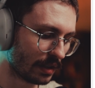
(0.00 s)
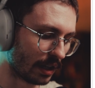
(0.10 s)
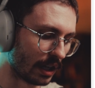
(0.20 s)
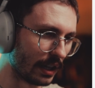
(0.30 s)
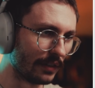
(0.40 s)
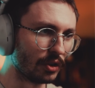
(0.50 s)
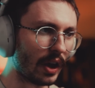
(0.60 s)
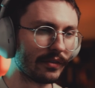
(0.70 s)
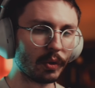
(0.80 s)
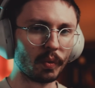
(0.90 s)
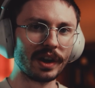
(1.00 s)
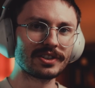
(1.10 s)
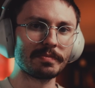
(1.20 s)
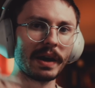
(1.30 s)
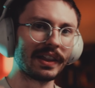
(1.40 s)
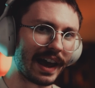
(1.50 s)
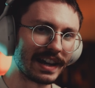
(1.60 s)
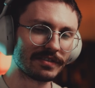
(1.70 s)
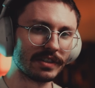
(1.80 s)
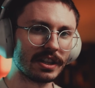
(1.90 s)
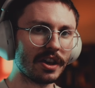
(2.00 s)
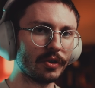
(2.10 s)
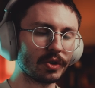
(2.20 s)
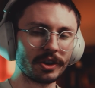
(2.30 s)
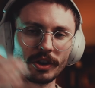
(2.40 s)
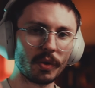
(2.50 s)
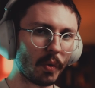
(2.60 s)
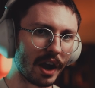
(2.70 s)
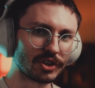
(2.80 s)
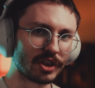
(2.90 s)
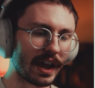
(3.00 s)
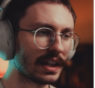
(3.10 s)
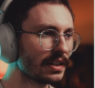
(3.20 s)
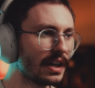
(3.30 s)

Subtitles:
If you haven't watched my last video, you can go watch that.